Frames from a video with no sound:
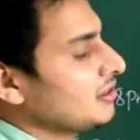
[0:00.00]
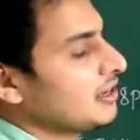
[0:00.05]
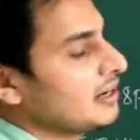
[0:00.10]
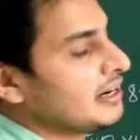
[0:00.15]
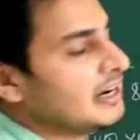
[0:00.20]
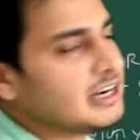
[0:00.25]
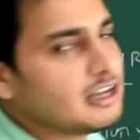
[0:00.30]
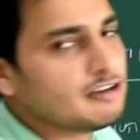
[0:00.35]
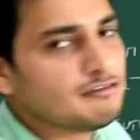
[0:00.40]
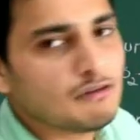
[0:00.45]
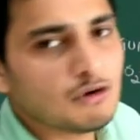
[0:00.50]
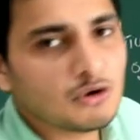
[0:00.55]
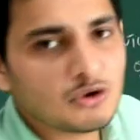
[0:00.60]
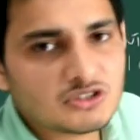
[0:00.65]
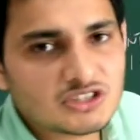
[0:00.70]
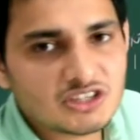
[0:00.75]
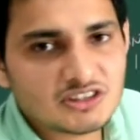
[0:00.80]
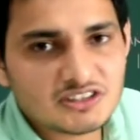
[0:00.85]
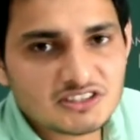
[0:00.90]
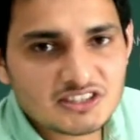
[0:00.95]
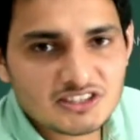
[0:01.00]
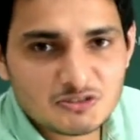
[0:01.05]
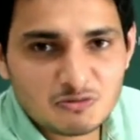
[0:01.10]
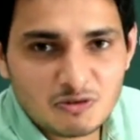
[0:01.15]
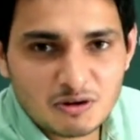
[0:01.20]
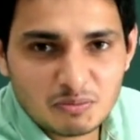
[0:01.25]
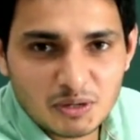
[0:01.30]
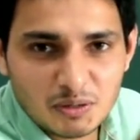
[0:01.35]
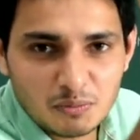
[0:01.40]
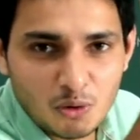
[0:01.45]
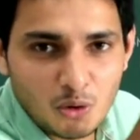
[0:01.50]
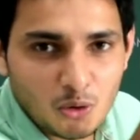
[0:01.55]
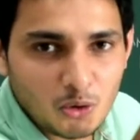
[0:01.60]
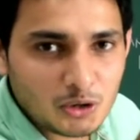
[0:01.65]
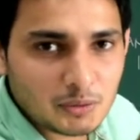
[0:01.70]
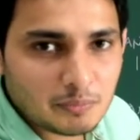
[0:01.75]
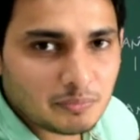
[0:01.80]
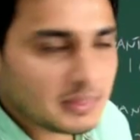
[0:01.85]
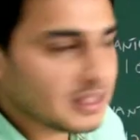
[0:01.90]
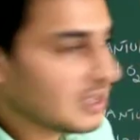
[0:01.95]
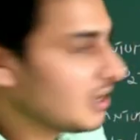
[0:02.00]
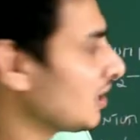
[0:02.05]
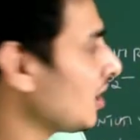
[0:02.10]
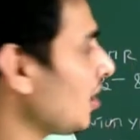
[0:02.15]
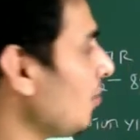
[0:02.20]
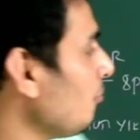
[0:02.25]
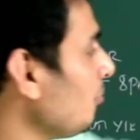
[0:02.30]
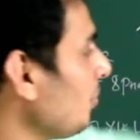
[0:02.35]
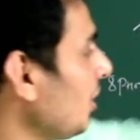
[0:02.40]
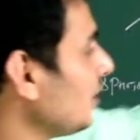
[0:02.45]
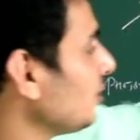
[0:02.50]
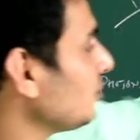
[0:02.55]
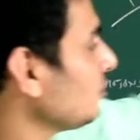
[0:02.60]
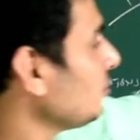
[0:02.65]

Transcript: the rate of photosynthesis will be more compared